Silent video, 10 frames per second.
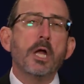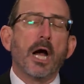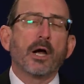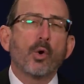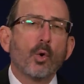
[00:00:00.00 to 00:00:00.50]

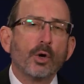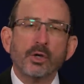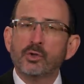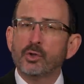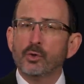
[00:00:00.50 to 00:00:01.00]

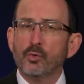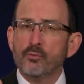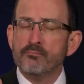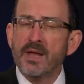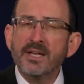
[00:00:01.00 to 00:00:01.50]
according to
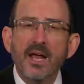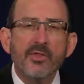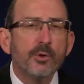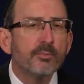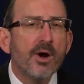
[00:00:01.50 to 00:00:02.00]
many
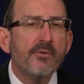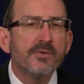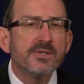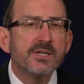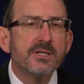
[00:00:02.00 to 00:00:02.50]
other
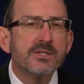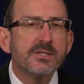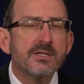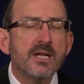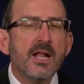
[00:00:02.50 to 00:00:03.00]

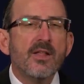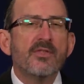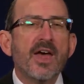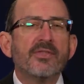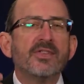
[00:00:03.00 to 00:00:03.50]
prophecies,
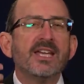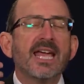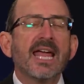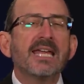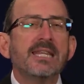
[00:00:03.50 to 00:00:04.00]
that the
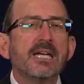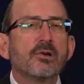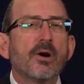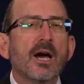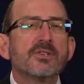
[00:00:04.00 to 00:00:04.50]

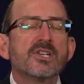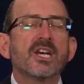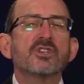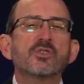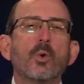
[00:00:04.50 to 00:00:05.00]
Antichrist
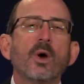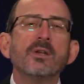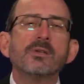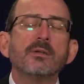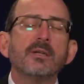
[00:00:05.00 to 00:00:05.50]
is going
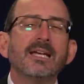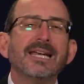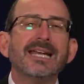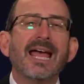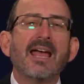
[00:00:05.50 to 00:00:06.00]
to
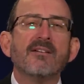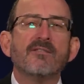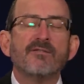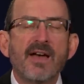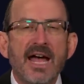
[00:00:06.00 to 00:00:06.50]
lead a
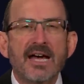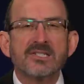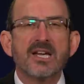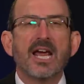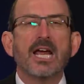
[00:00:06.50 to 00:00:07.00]

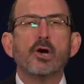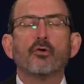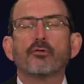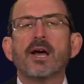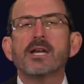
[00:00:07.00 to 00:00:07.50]
vast, a
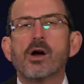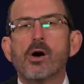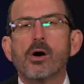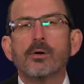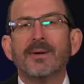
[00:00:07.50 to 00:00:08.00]
great
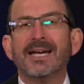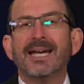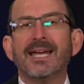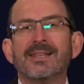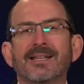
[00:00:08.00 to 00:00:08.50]
army
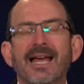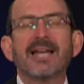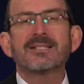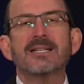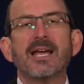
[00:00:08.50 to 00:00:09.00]
in the
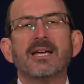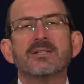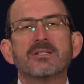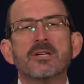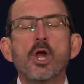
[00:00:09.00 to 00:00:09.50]
last
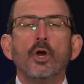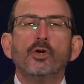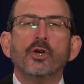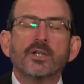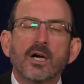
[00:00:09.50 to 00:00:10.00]
days
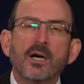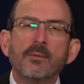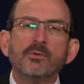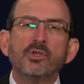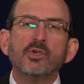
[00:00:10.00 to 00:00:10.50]
to
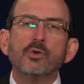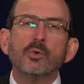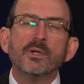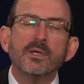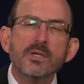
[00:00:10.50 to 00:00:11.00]
come
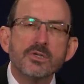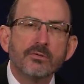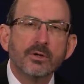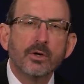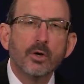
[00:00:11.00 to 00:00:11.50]
to
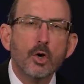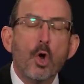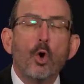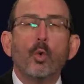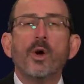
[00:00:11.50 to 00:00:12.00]
Israel
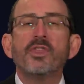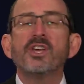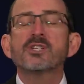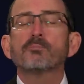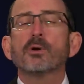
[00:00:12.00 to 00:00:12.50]
with
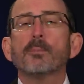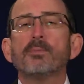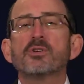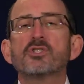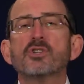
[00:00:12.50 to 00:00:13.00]
his
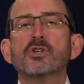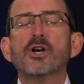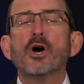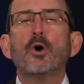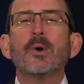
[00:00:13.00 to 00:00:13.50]
purpose to
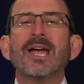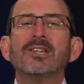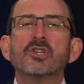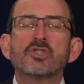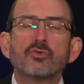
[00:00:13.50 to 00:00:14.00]
go and
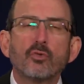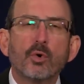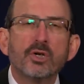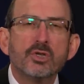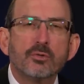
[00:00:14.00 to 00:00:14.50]

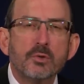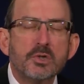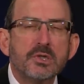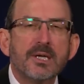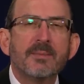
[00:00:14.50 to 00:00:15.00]
destroy
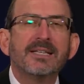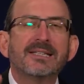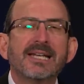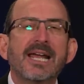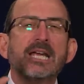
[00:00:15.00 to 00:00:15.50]
Jerusalem and
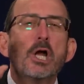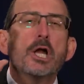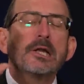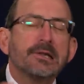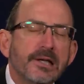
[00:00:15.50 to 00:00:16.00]
take
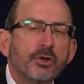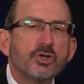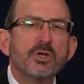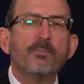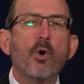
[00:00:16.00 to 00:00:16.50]

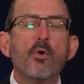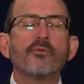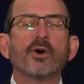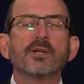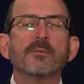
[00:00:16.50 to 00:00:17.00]
leadership
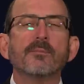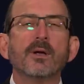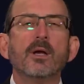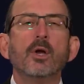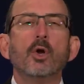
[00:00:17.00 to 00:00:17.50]
over it.
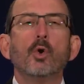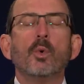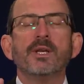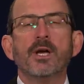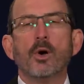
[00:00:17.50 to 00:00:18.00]

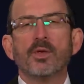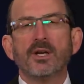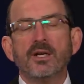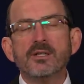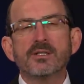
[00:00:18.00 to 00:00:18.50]
We know that
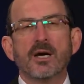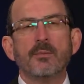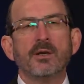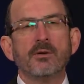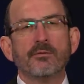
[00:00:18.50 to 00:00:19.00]
he's
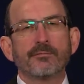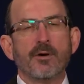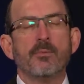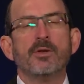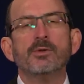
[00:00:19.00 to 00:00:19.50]
coming
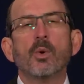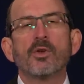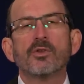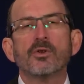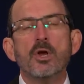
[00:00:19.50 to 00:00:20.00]
from the
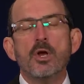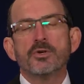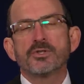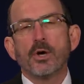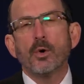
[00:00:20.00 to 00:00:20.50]
north.
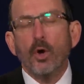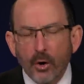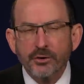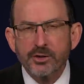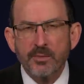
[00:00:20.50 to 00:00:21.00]
So
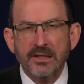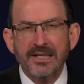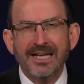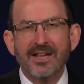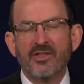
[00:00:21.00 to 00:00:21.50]

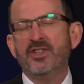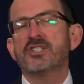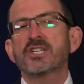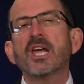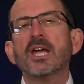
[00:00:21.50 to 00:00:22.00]
ultimately,
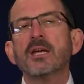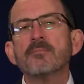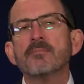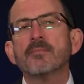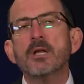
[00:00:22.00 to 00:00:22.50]
this
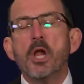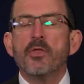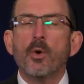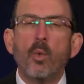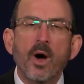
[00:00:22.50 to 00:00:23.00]
king,
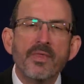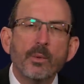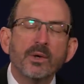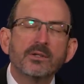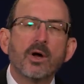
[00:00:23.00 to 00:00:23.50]
the one that
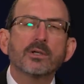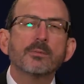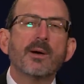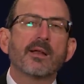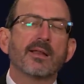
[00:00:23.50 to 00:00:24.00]
we talked
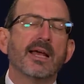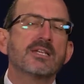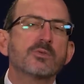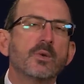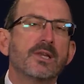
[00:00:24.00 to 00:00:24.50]
about
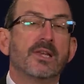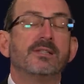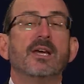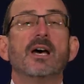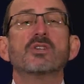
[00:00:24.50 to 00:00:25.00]
last week
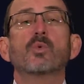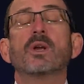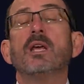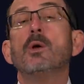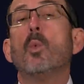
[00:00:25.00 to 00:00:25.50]
that does
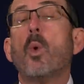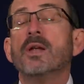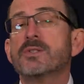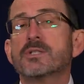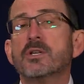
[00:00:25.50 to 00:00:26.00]
what he
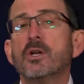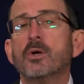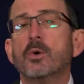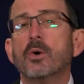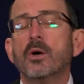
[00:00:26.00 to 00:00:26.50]
wants to
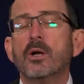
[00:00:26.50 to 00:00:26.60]
do,